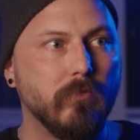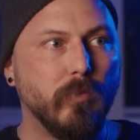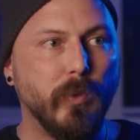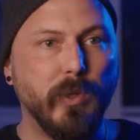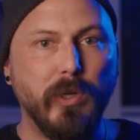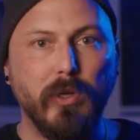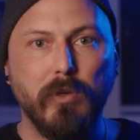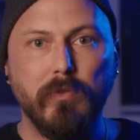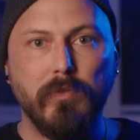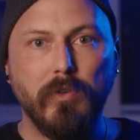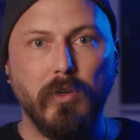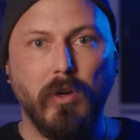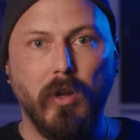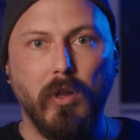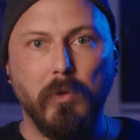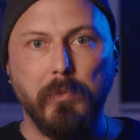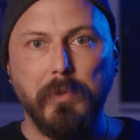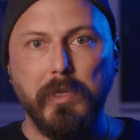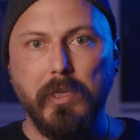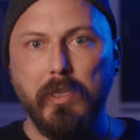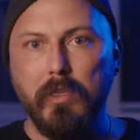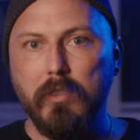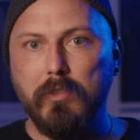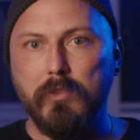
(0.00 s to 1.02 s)
went over all
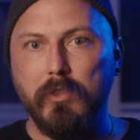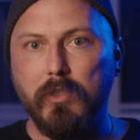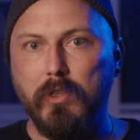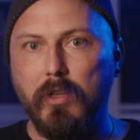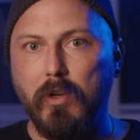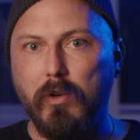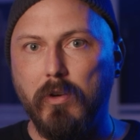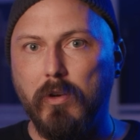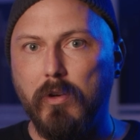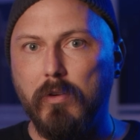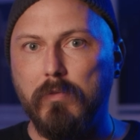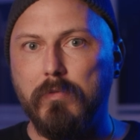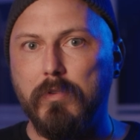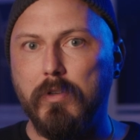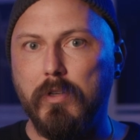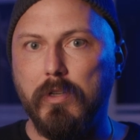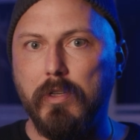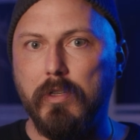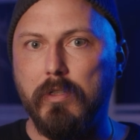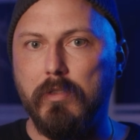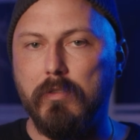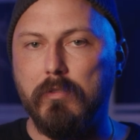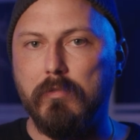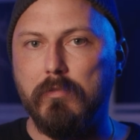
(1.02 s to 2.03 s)
we need to go over
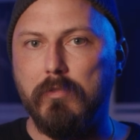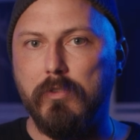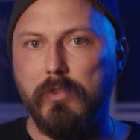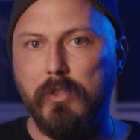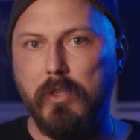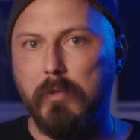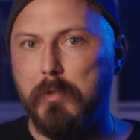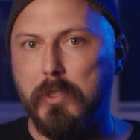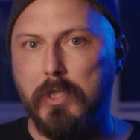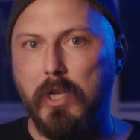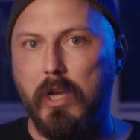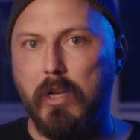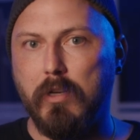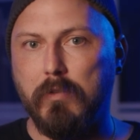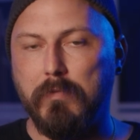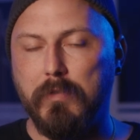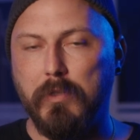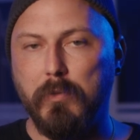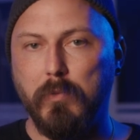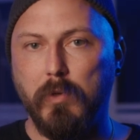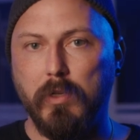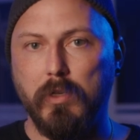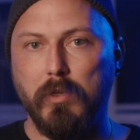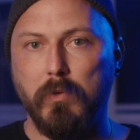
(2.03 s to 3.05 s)
in
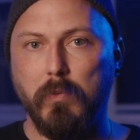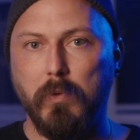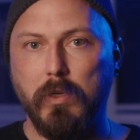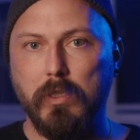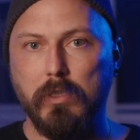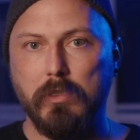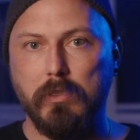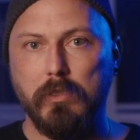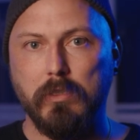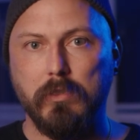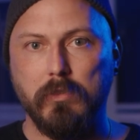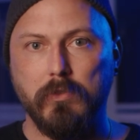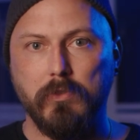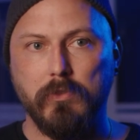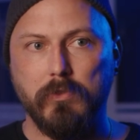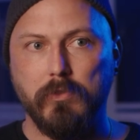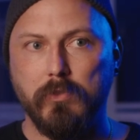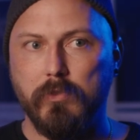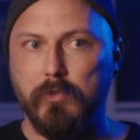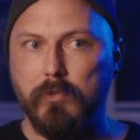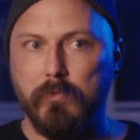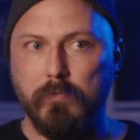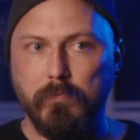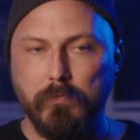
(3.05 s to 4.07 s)
Cinematography 101.
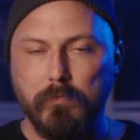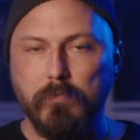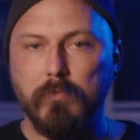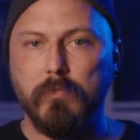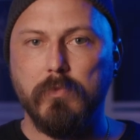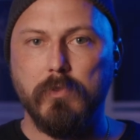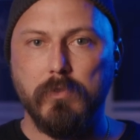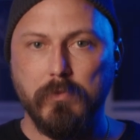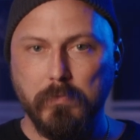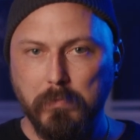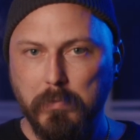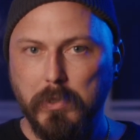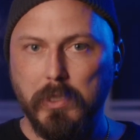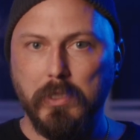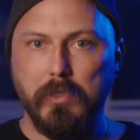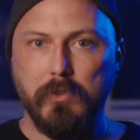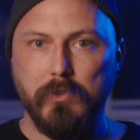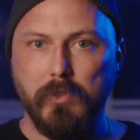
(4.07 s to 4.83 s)
It's pretty